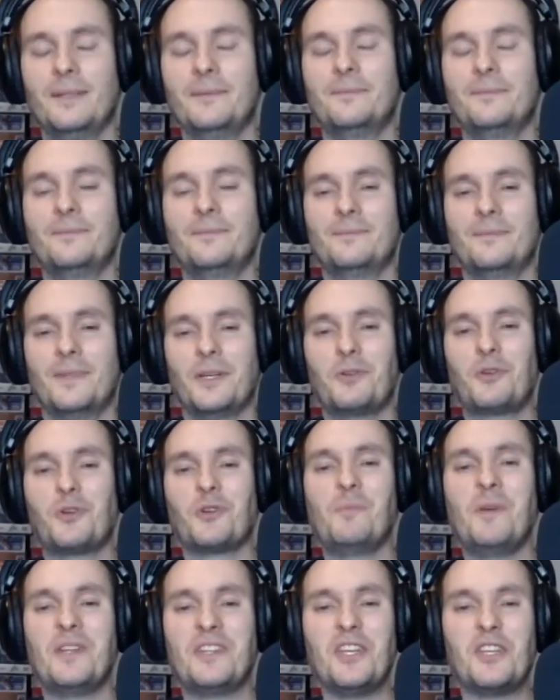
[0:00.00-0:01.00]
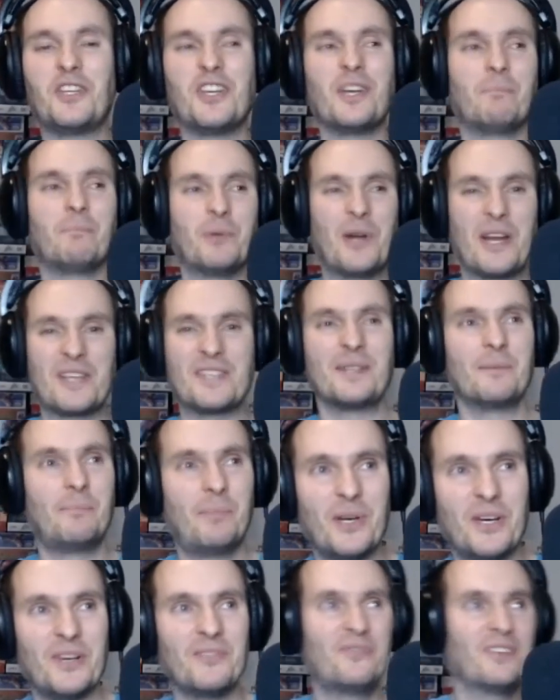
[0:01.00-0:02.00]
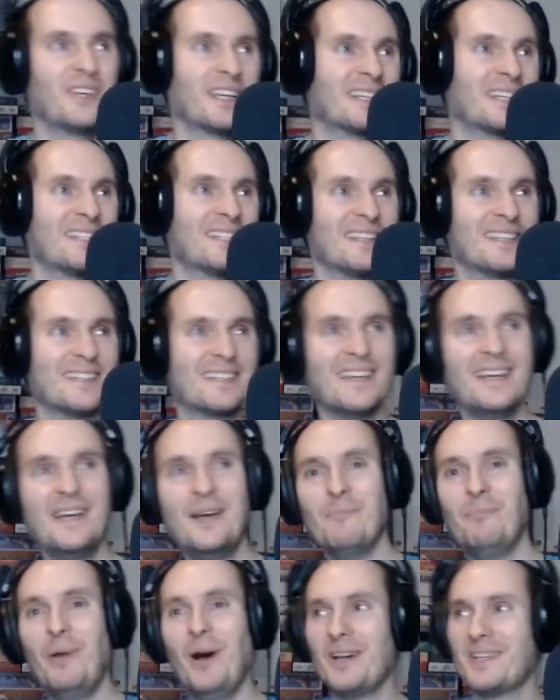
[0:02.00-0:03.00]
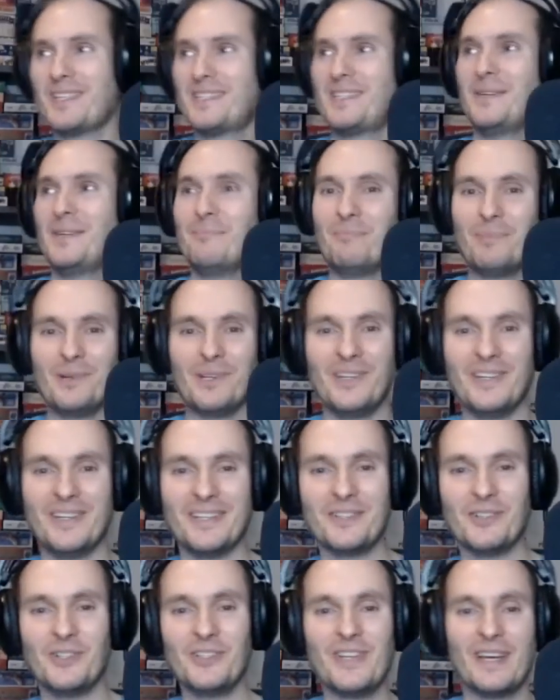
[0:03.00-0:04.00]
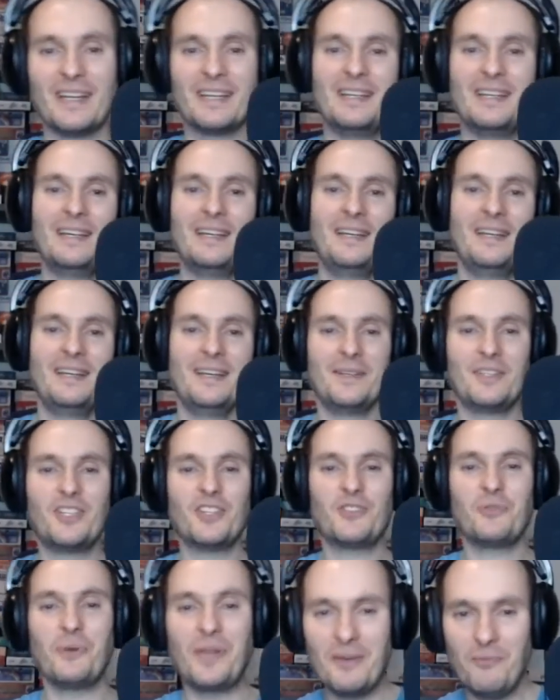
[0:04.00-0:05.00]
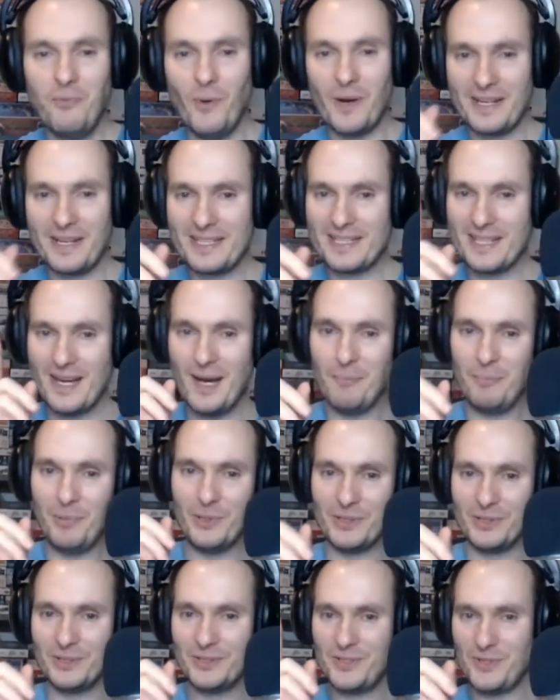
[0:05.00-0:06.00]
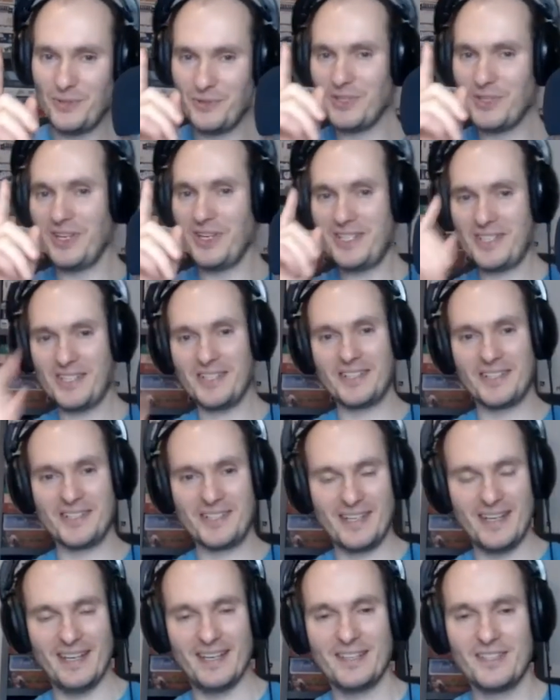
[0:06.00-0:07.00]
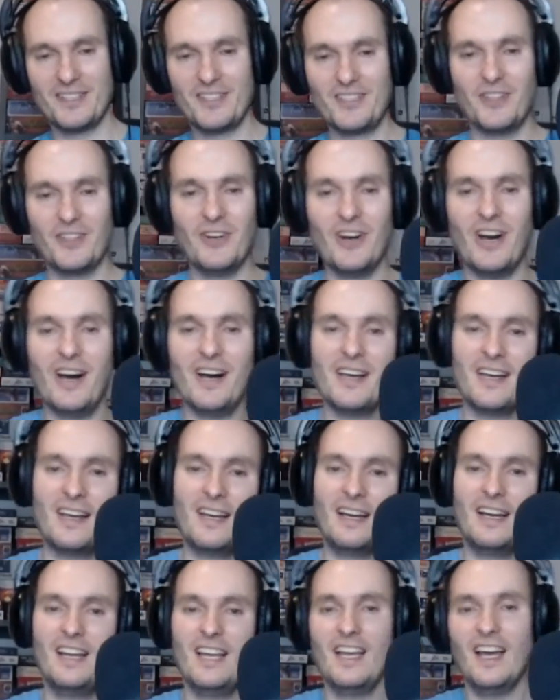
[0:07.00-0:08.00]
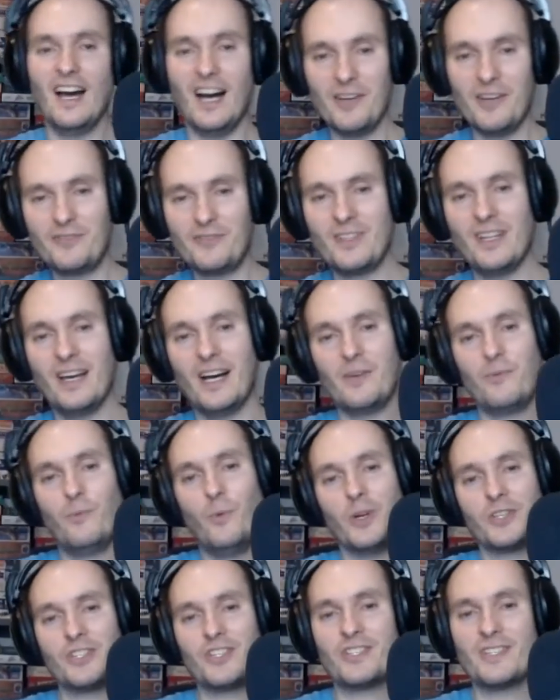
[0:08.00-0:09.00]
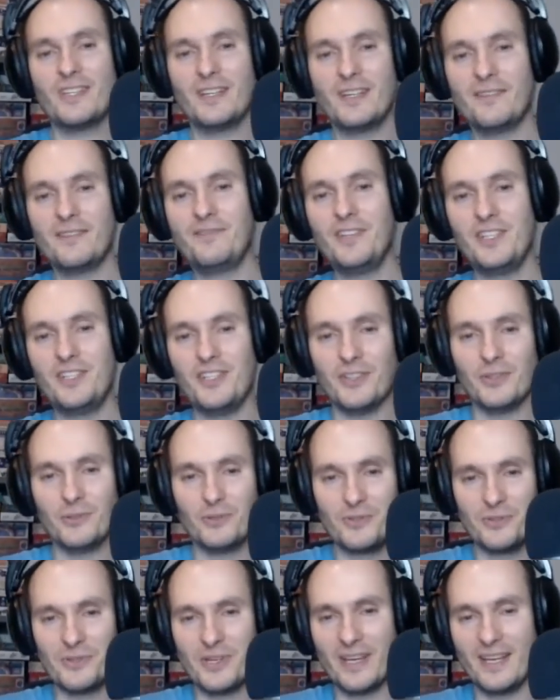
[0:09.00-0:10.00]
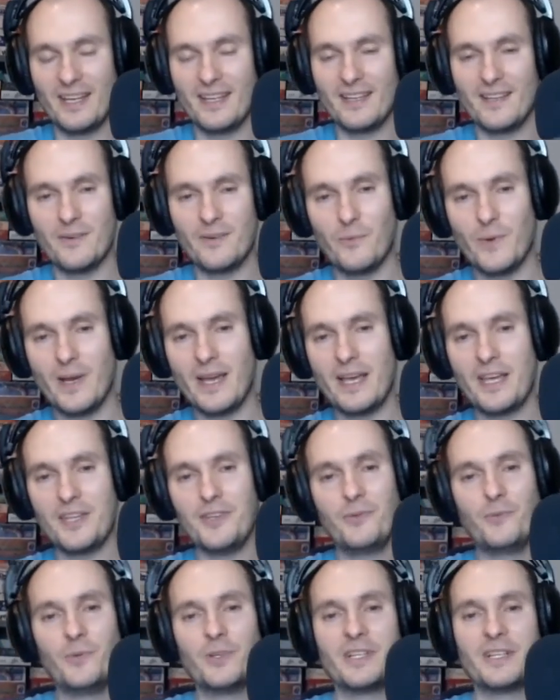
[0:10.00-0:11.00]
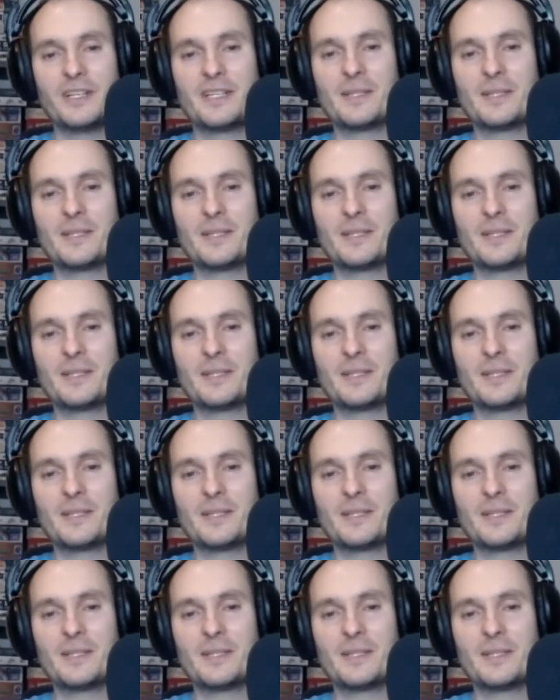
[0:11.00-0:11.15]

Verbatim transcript: Yeah. Like should be teaching and, present perfect and past simple and all that. Just to give yeah. one example to the listeners, yeah. So I, I've I've watched a video today where you were